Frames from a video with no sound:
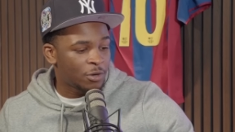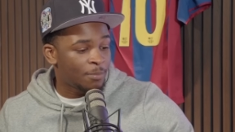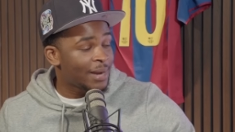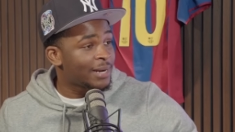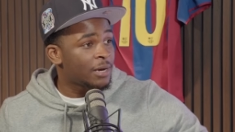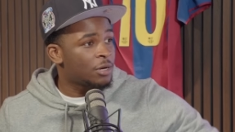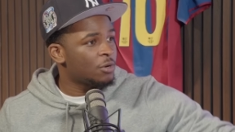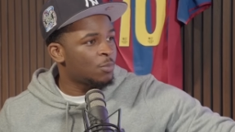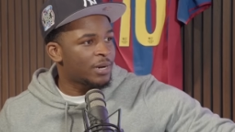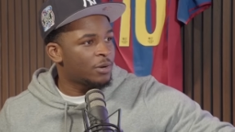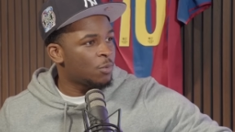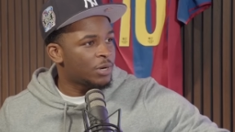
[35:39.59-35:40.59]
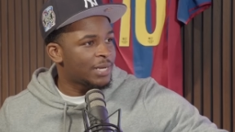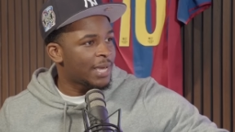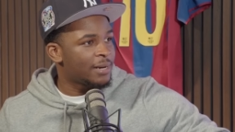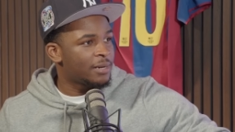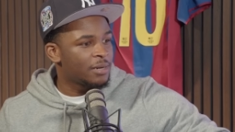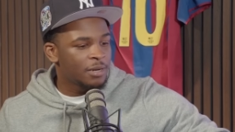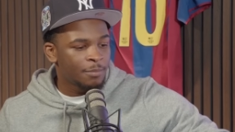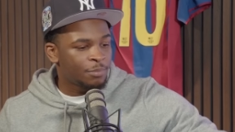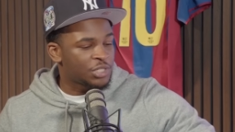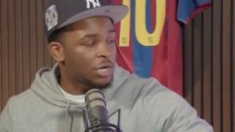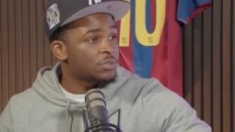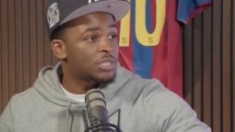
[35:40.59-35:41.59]
Man United could have went and won again, mm. but
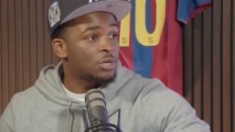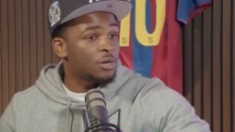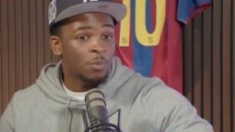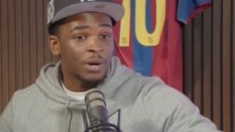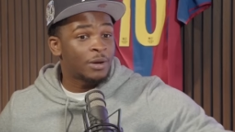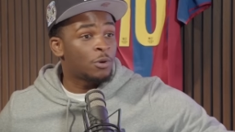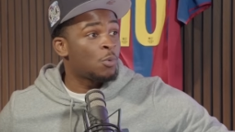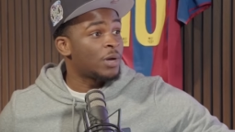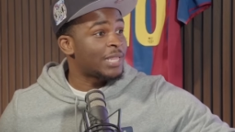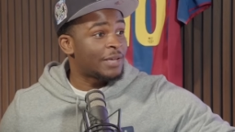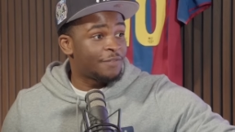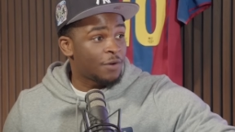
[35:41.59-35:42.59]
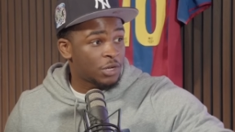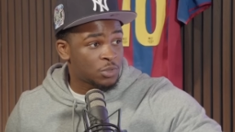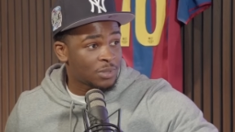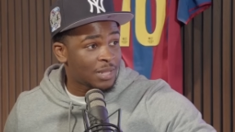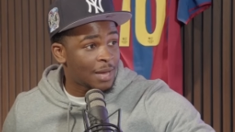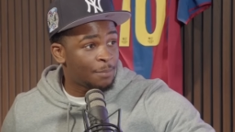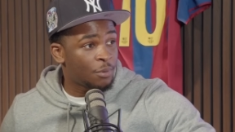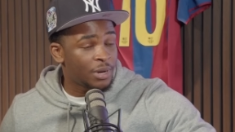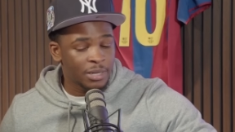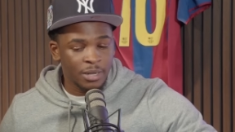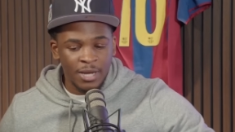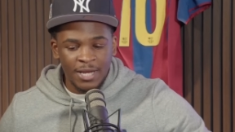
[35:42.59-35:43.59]
Chelsea could have won and won their first one at that point.